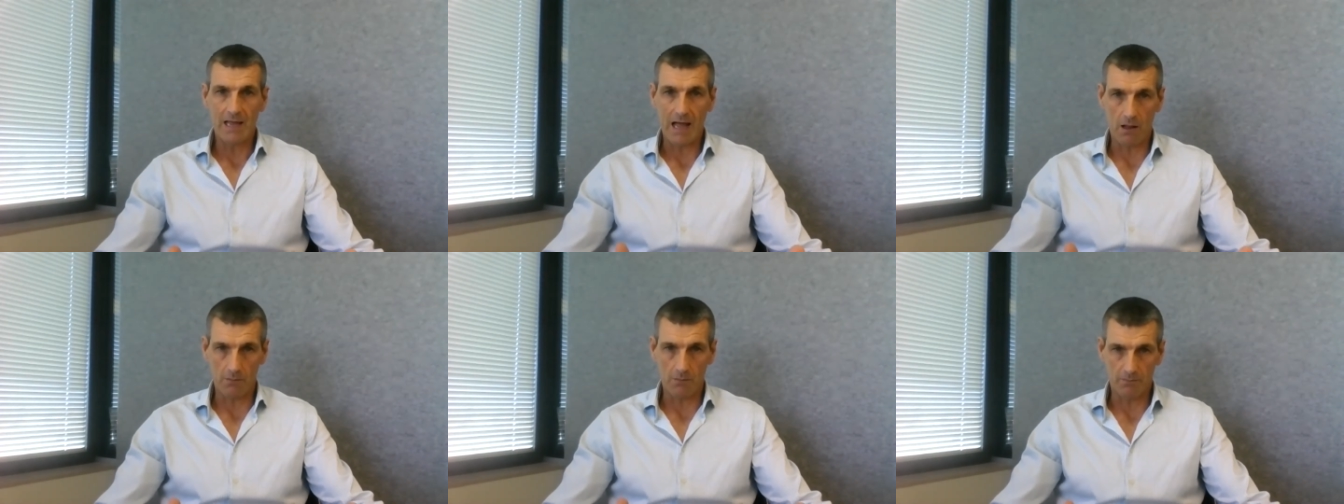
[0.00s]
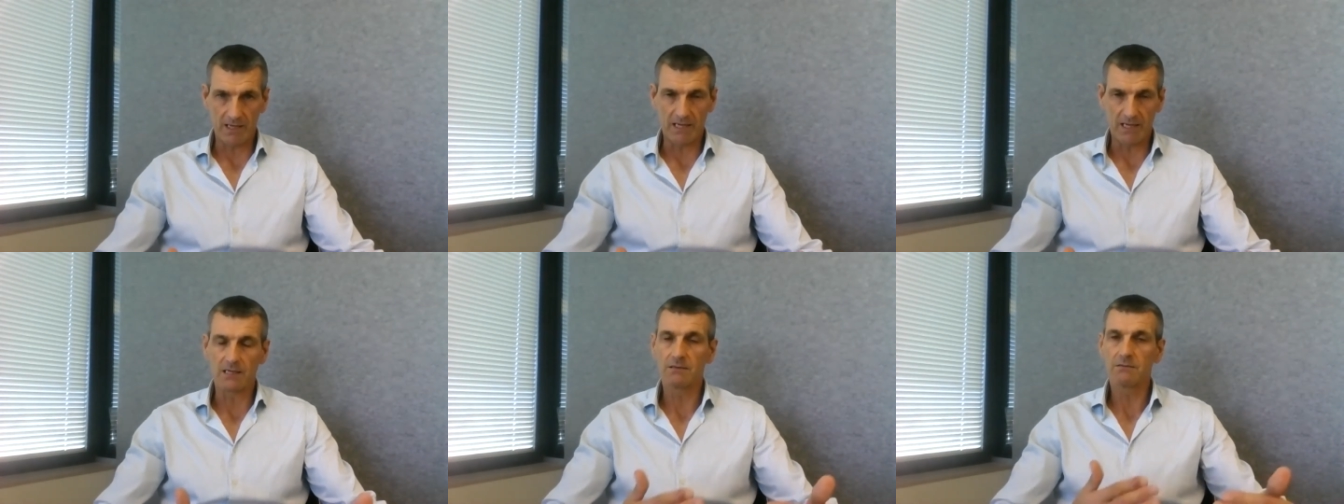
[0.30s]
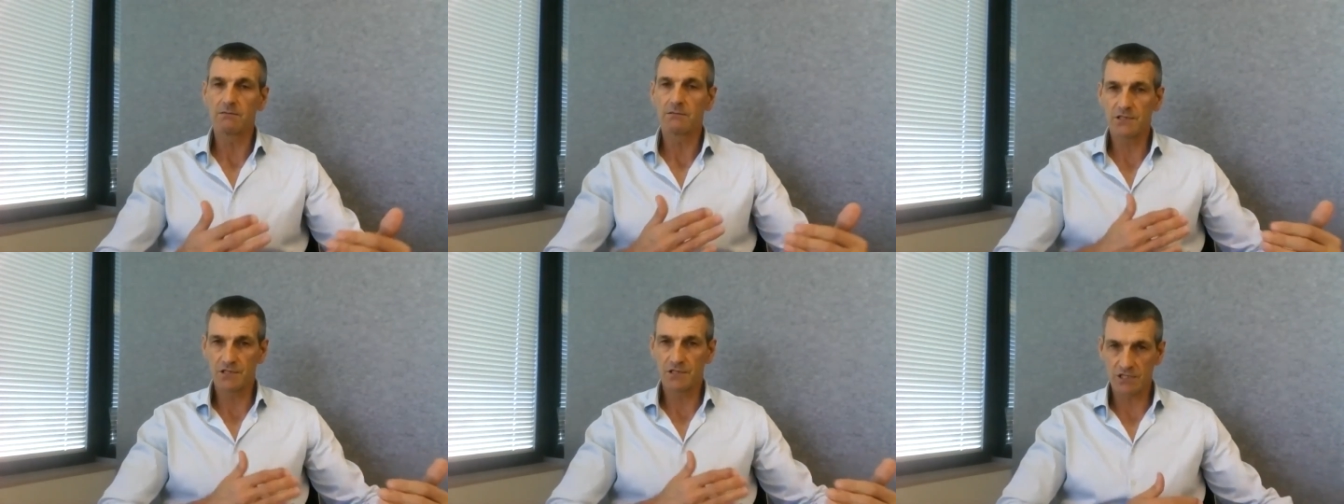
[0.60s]

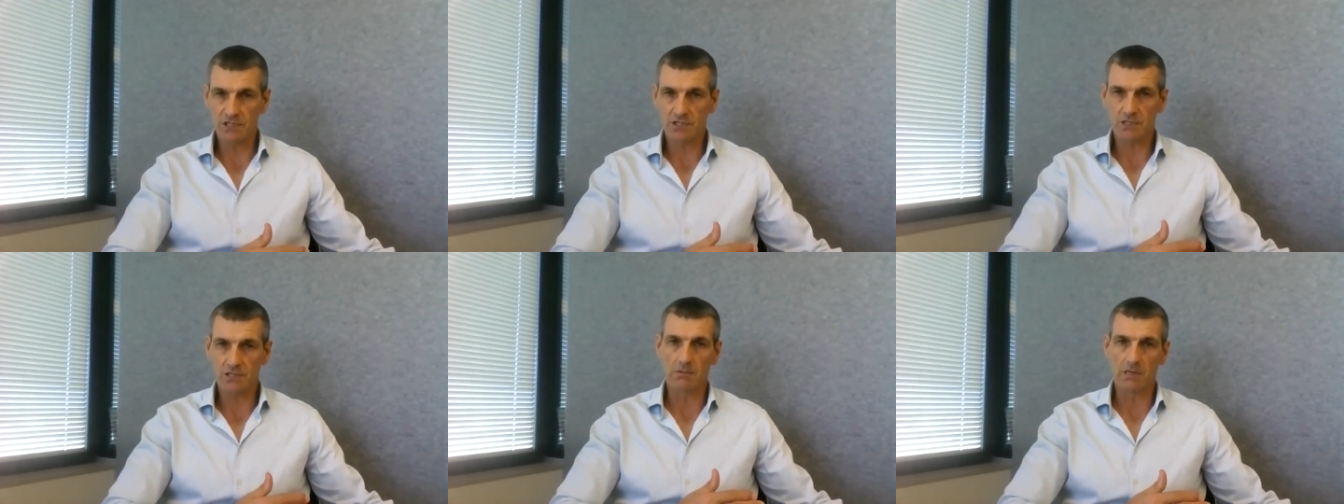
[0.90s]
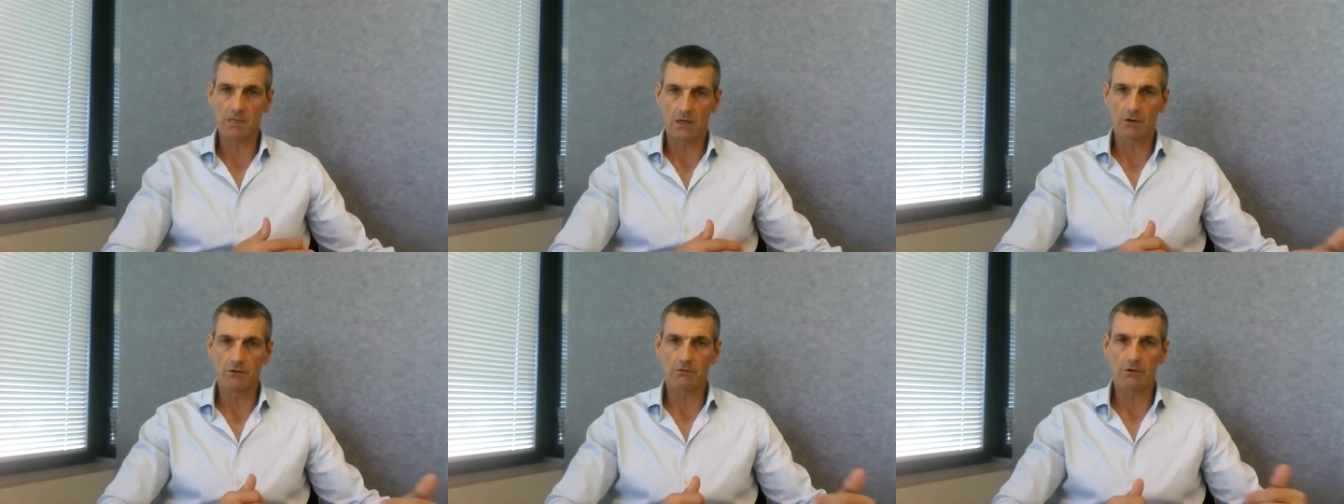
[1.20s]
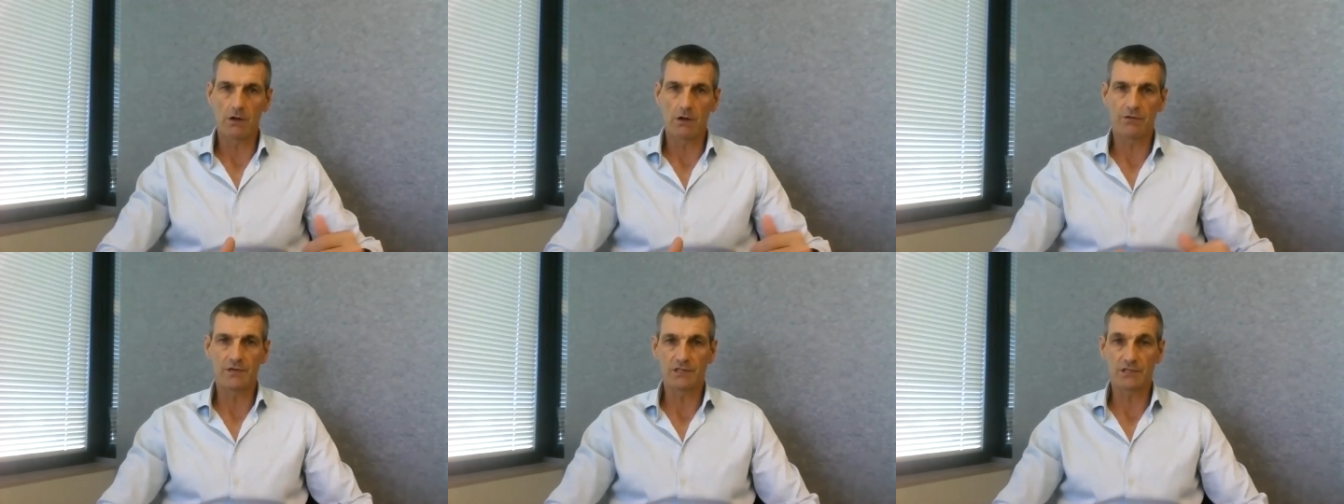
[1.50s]
albeit system loan
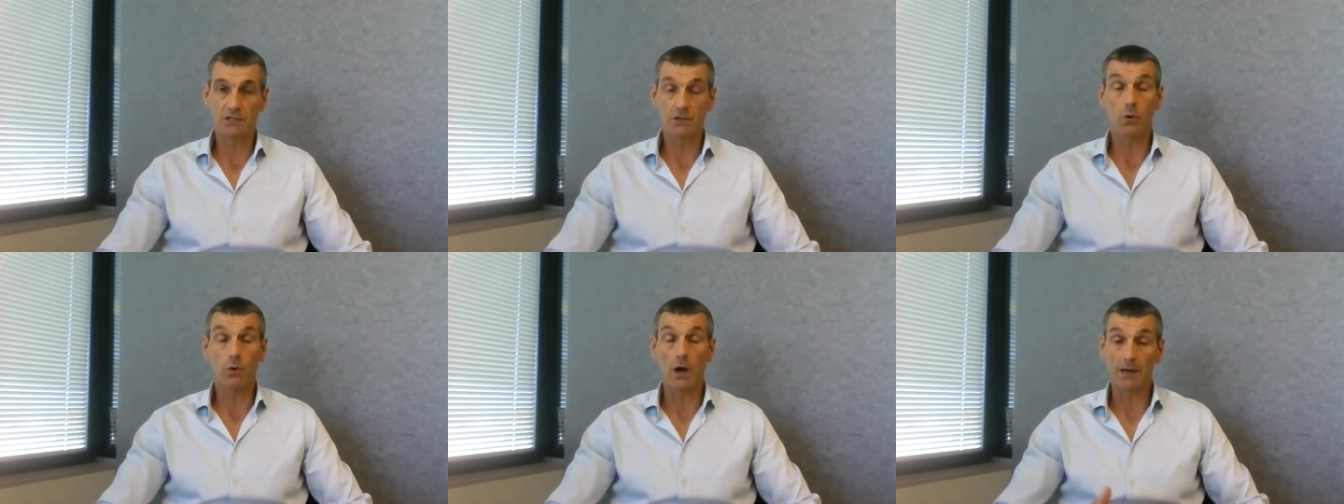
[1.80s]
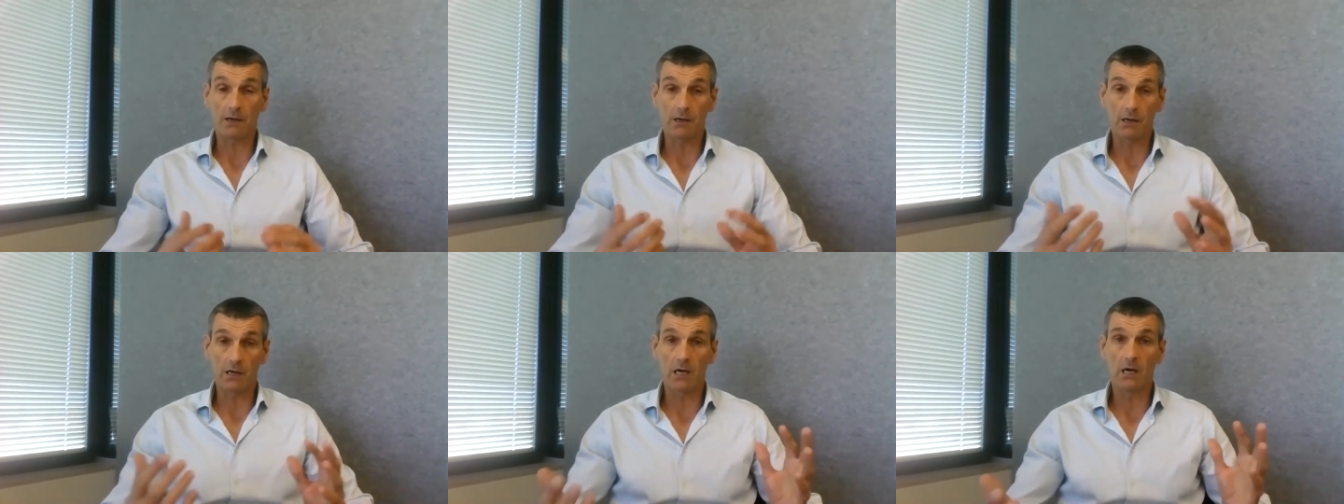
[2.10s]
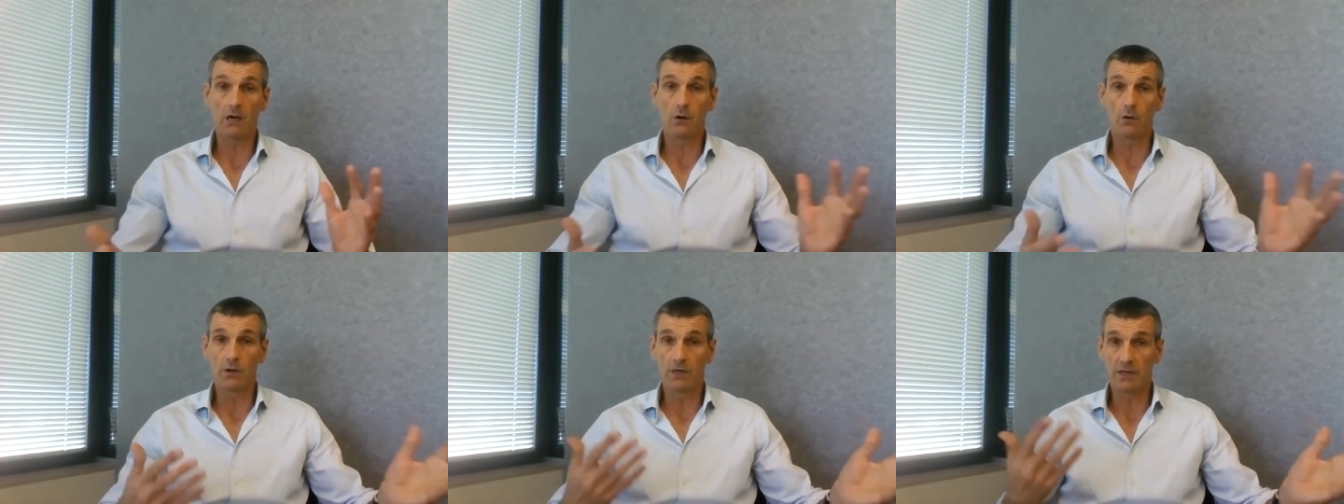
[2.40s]
growth is quite
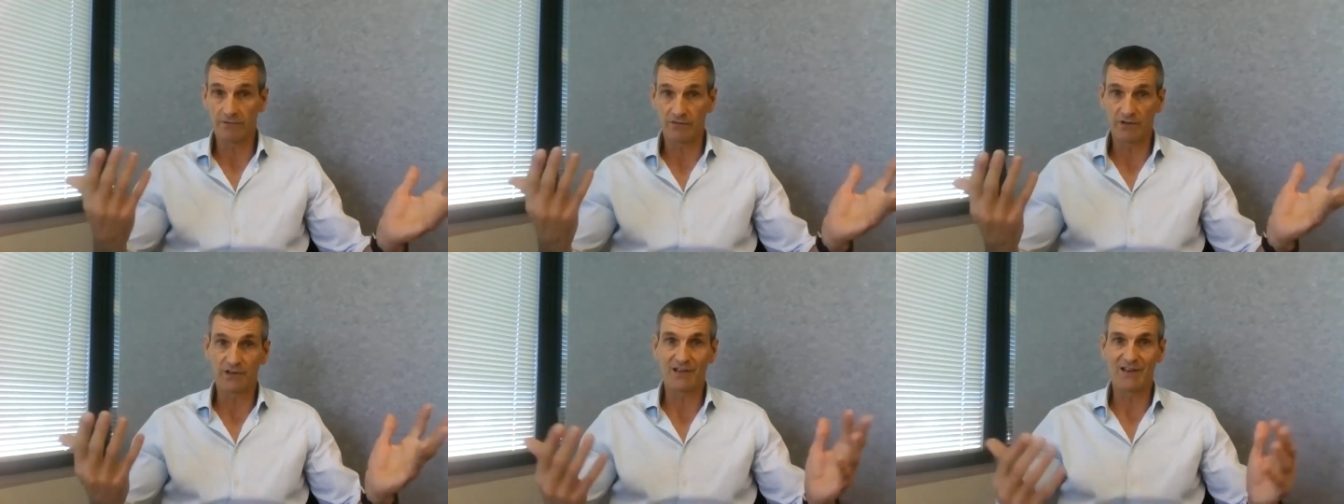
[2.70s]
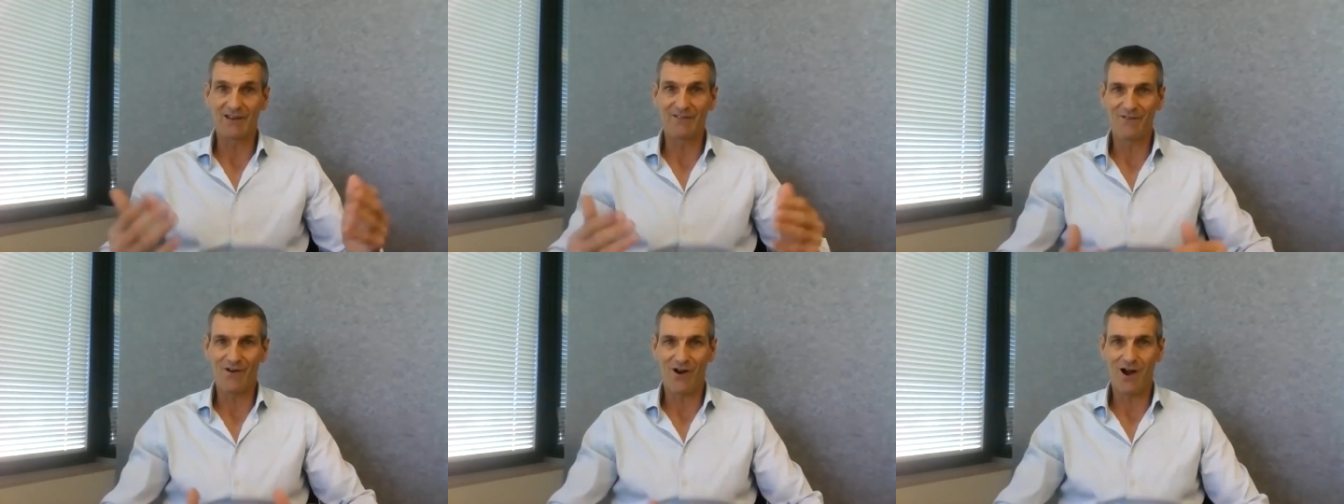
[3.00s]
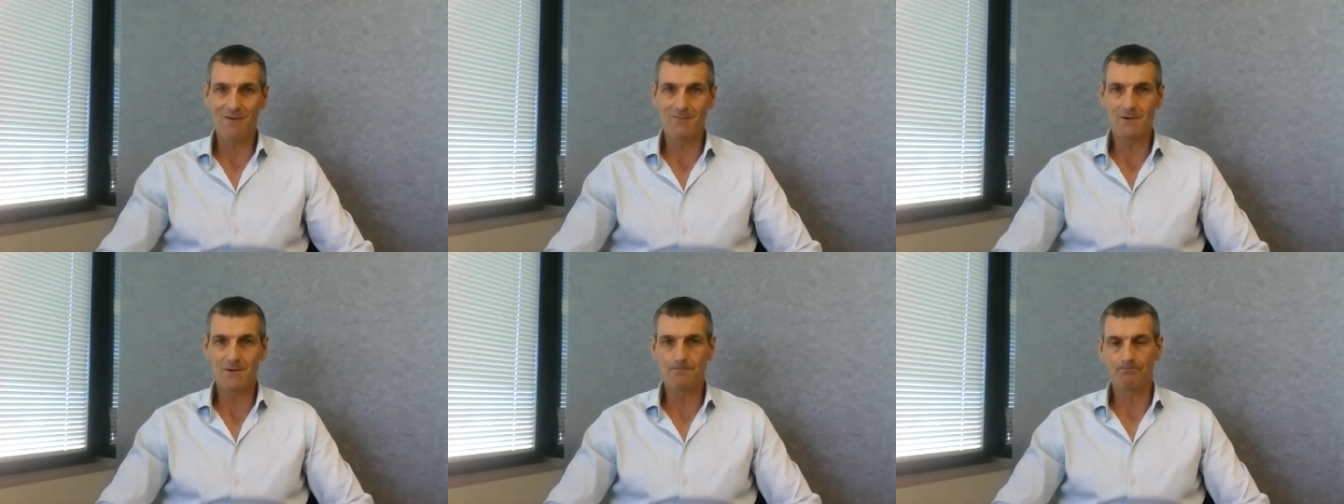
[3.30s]
low given the environment.